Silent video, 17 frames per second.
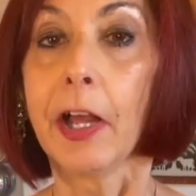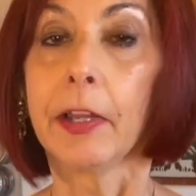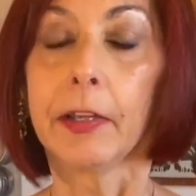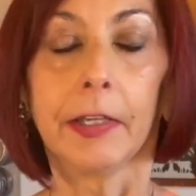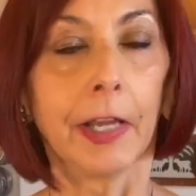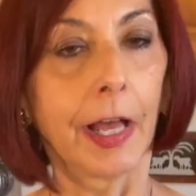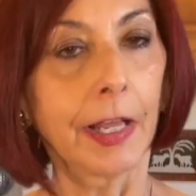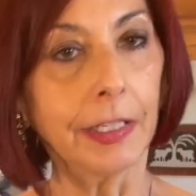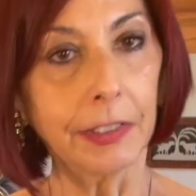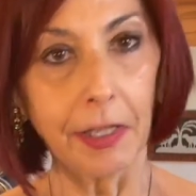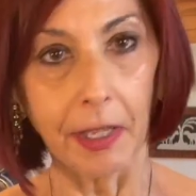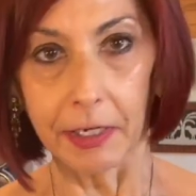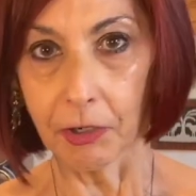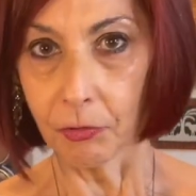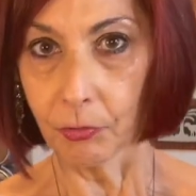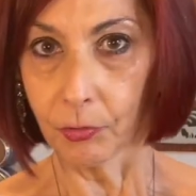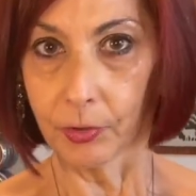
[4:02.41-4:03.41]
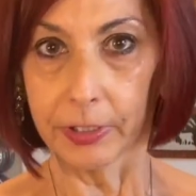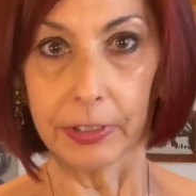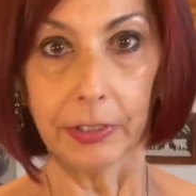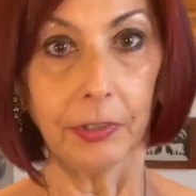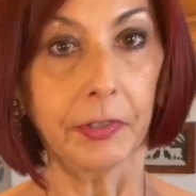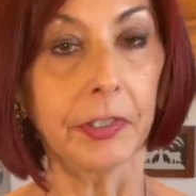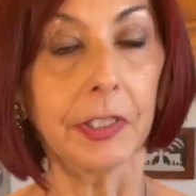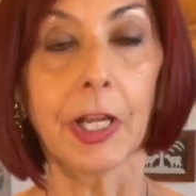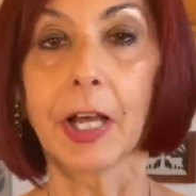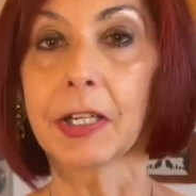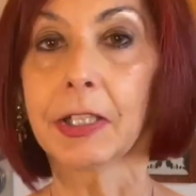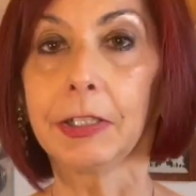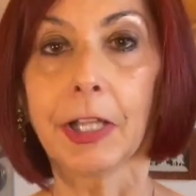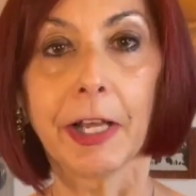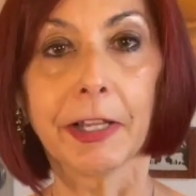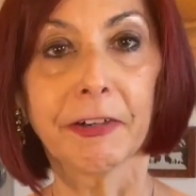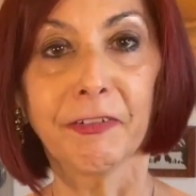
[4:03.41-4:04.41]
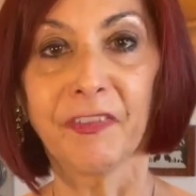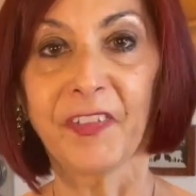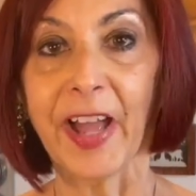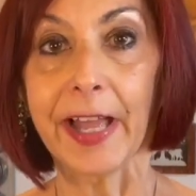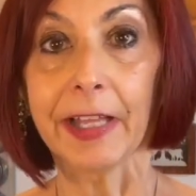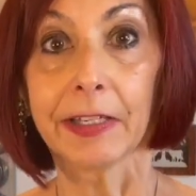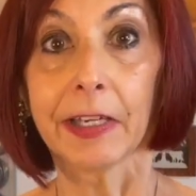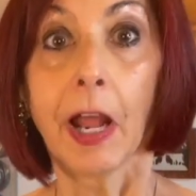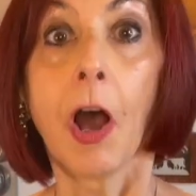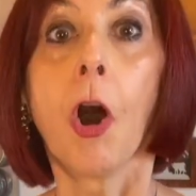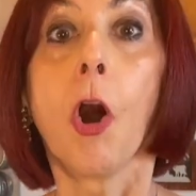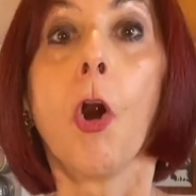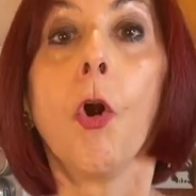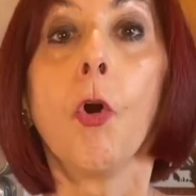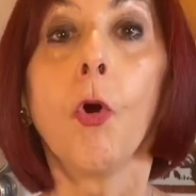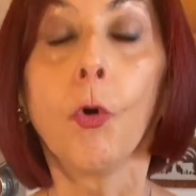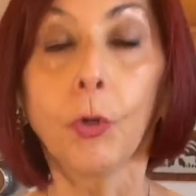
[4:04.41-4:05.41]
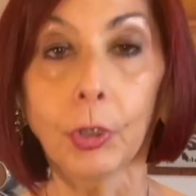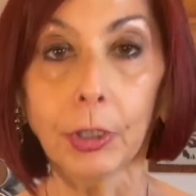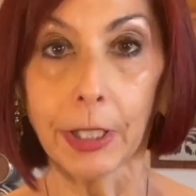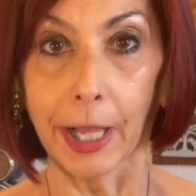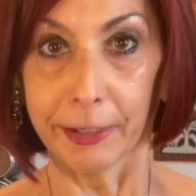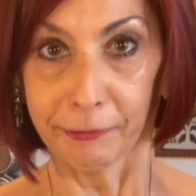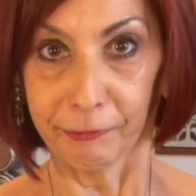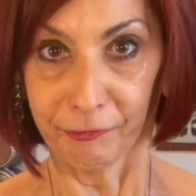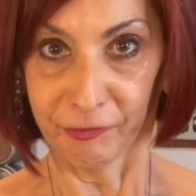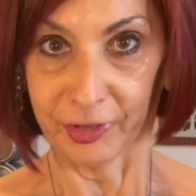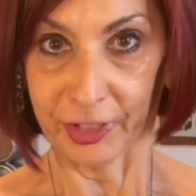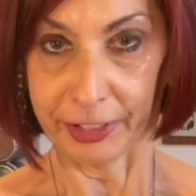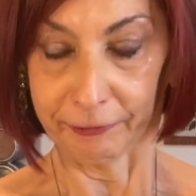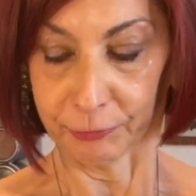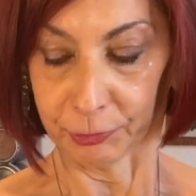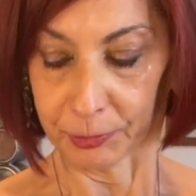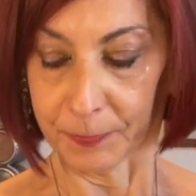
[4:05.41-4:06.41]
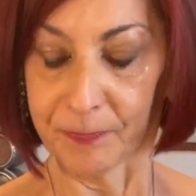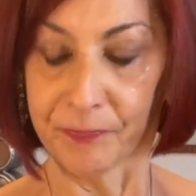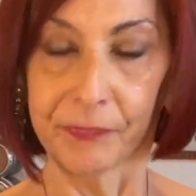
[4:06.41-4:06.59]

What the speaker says: not a lot of oil, not a lot of fat, a whole lot of flavor.